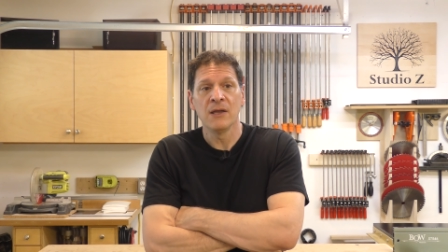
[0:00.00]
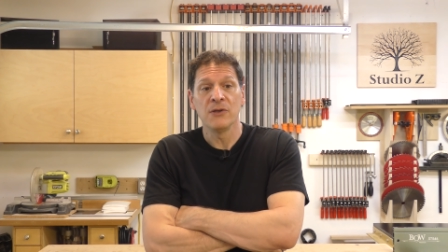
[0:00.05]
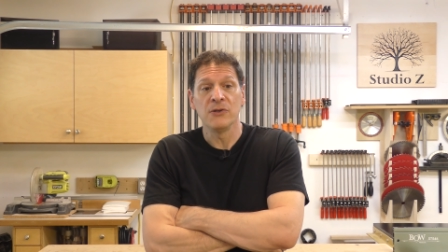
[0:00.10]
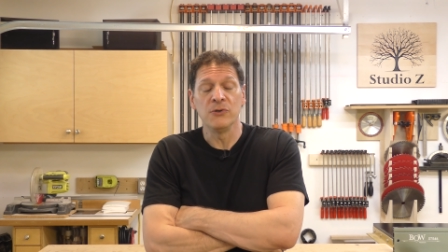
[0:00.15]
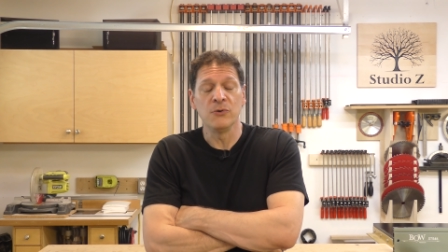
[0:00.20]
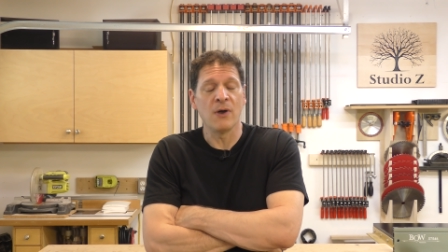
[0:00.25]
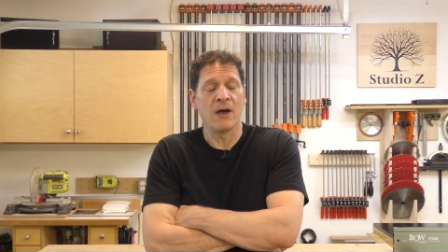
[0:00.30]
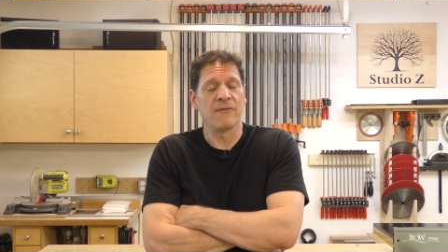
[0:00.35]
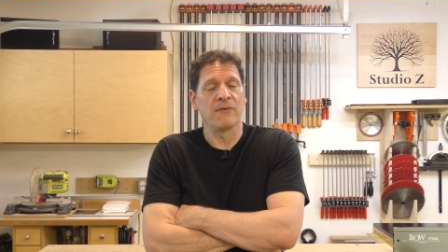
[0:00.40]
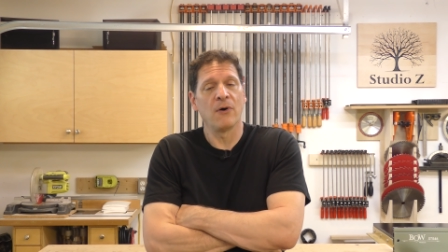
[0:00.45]

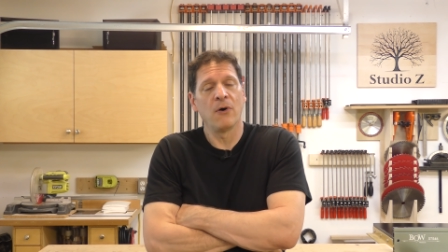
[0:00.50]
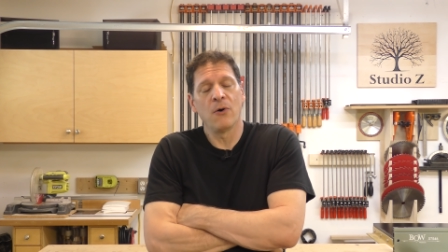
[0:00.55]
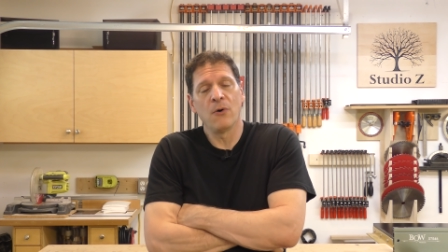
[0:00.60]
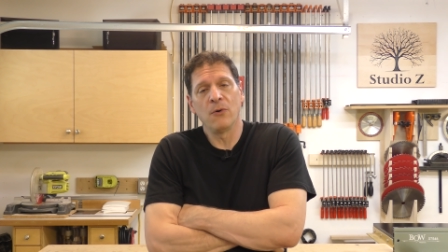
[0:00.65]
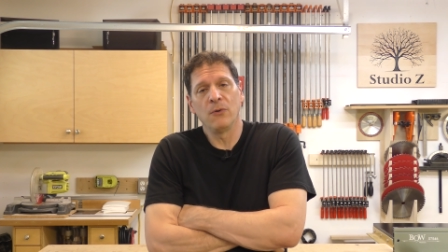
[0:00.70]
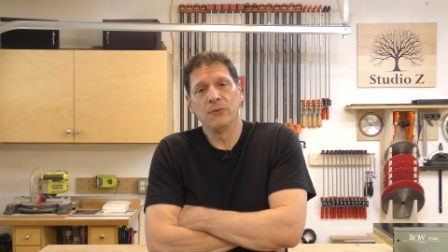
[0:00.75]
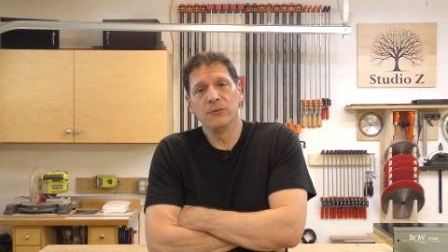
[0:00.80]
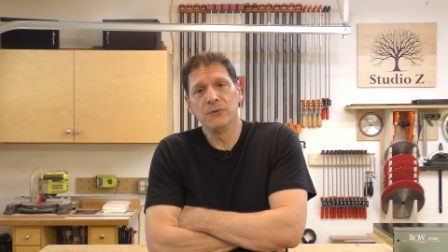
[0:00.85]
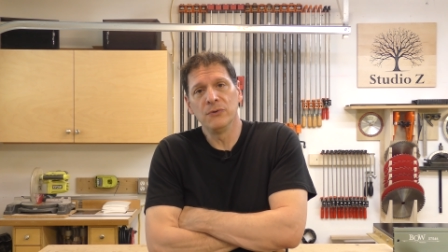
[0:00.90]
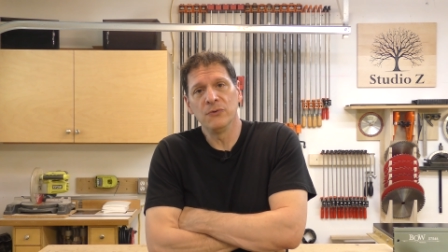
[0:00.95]
you have a
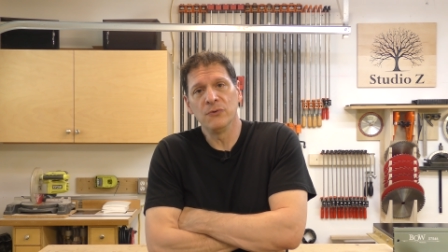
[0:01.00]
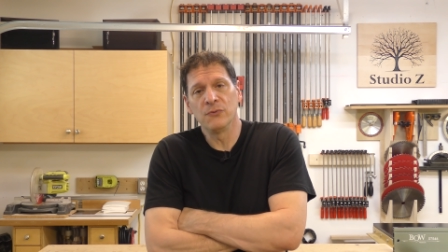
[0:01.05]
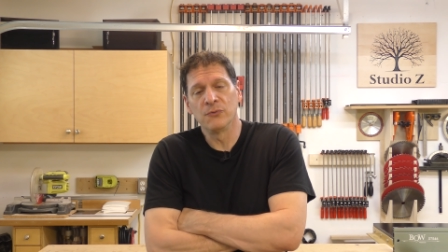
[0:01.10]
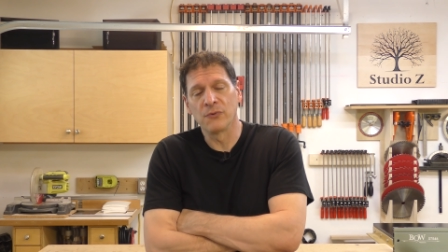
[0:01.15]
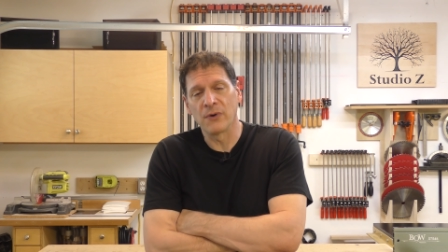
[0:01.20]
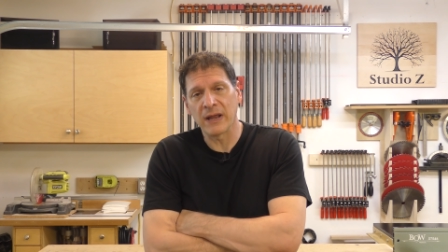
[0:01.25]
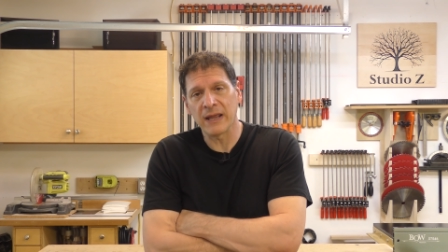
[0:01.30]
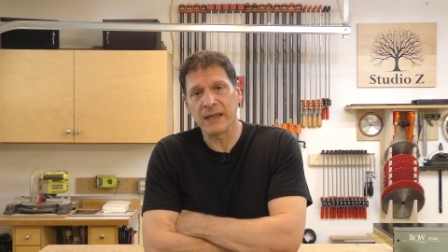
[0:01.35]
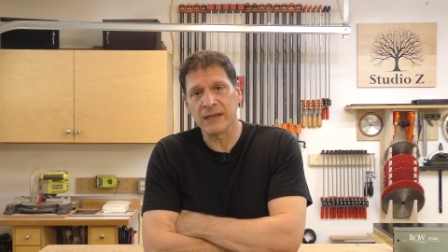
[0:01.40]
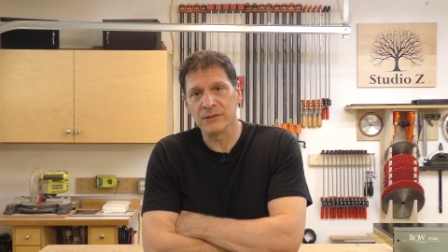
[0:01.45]
whole new
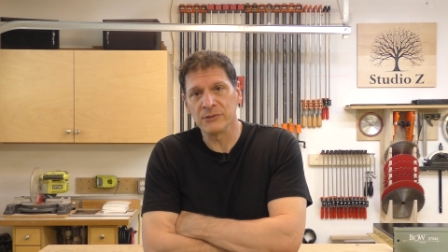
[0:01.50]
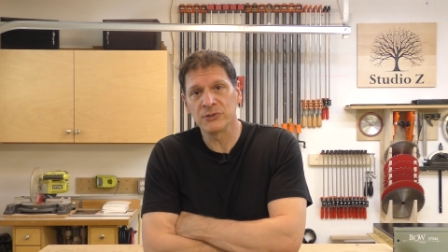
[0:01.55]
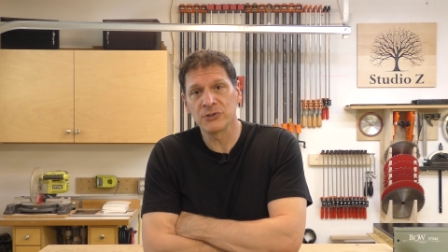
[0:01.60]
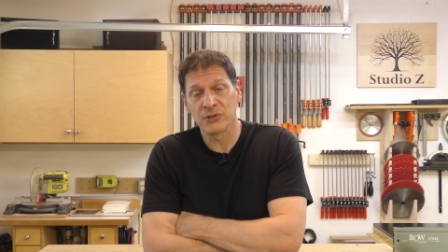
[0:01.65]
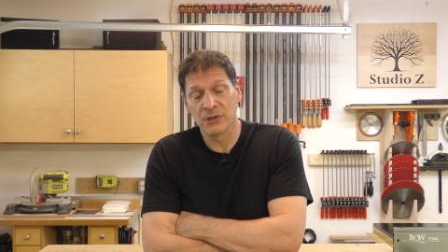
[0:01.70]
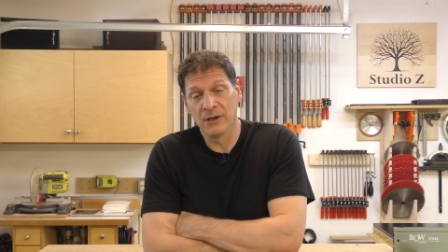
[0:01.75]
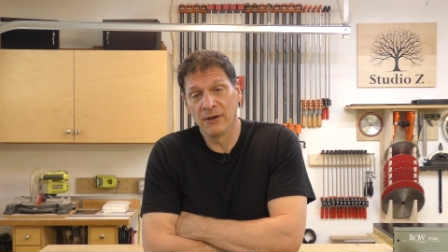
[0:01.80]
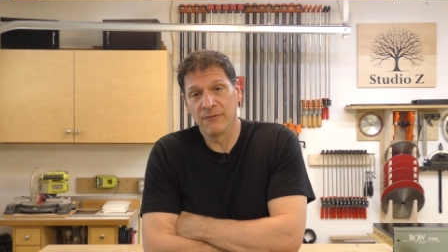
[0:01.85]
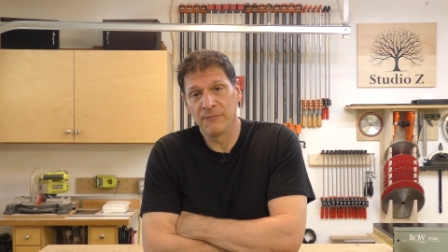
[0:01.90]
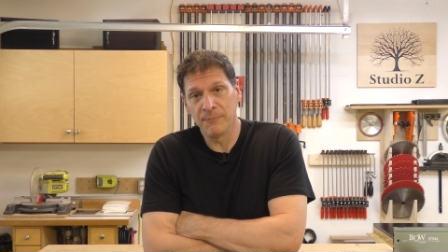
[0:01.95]

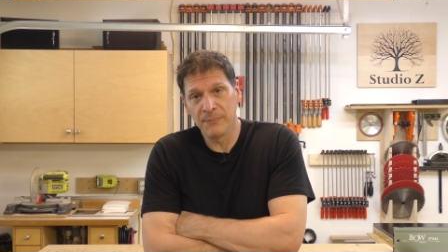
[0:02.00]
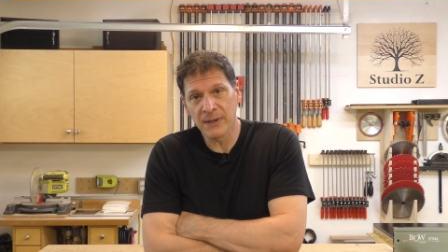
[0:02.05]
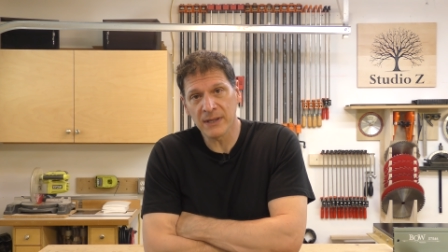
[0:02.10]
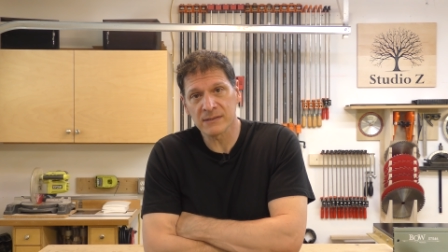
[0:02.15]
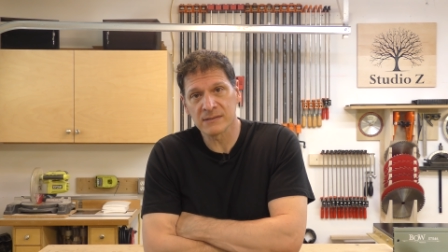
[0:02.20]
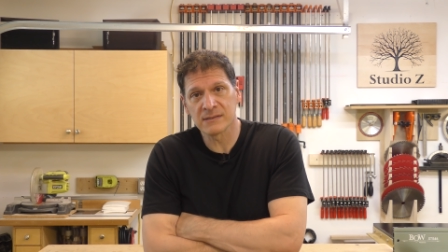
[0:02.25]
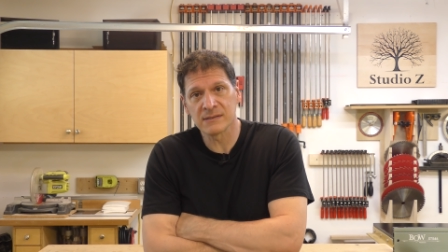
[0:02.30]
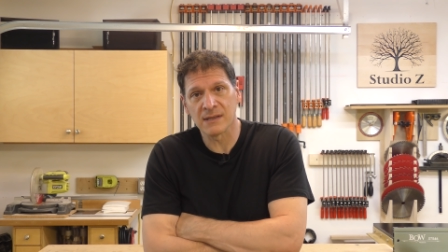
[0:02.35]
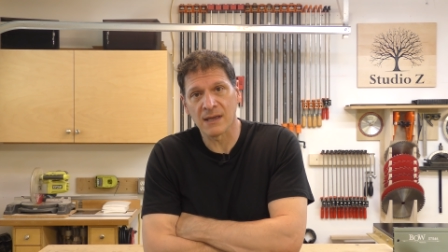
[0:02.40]
range of bits